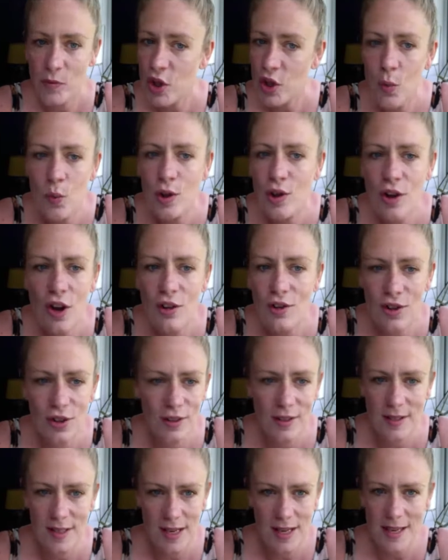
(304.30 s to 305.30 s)
you would not
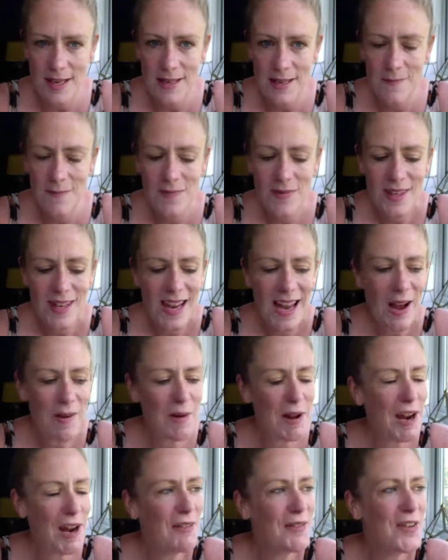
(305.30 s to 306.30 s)
succeed. And
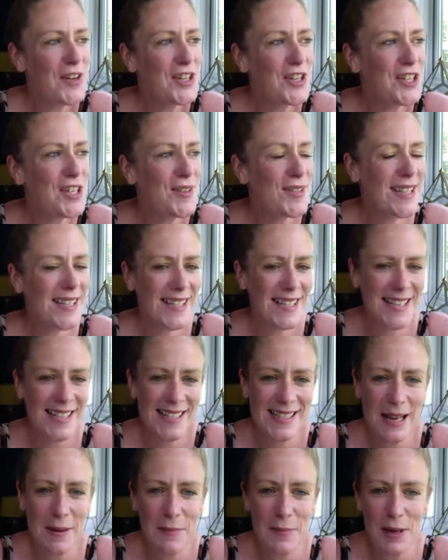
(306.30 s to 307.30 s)
when I first used this as an
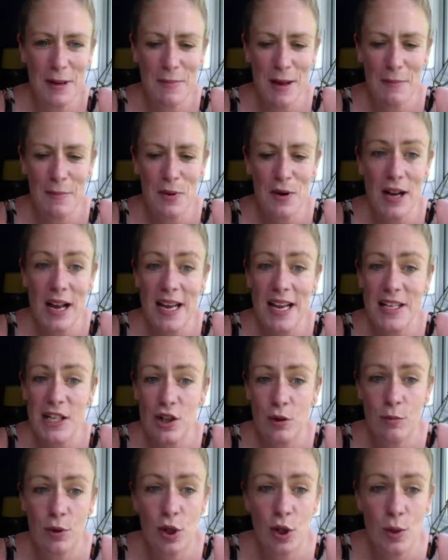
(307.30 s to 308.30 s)
example in my book, I ended
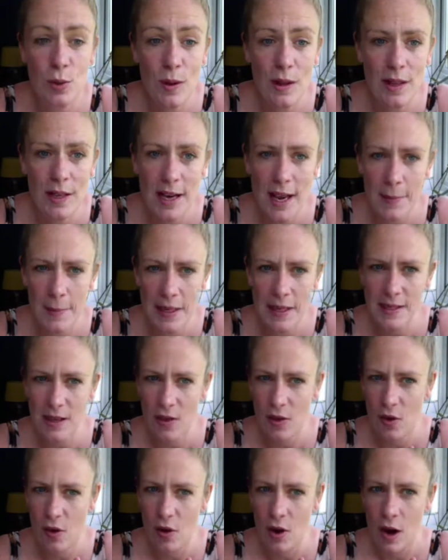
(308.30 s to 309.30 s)
up Googling it because I
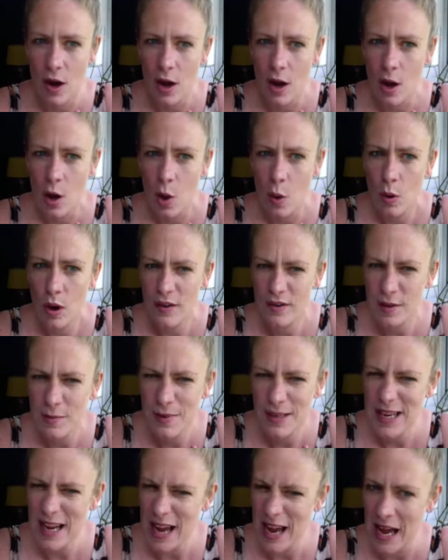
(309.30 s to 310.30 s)
thought, what if
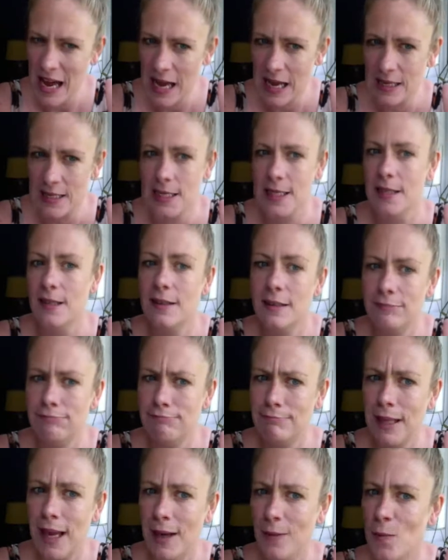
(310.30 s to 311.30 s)
somebody has?
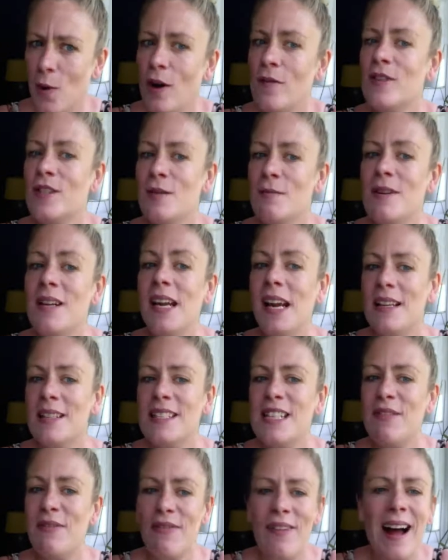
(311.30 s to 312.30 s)
Like, what if somebody has
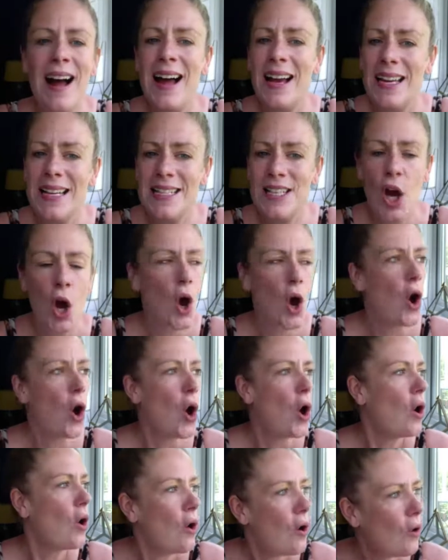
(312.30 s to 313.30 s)
defied
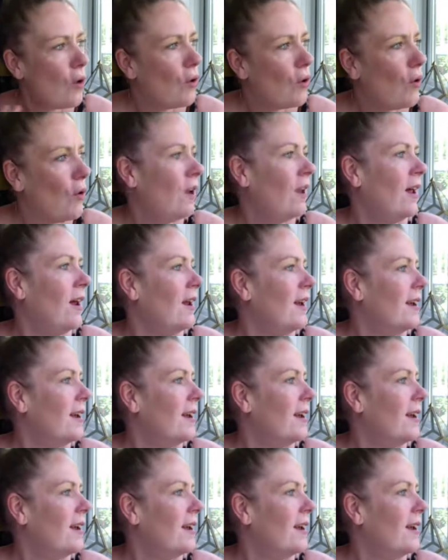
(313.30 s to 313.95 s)
all,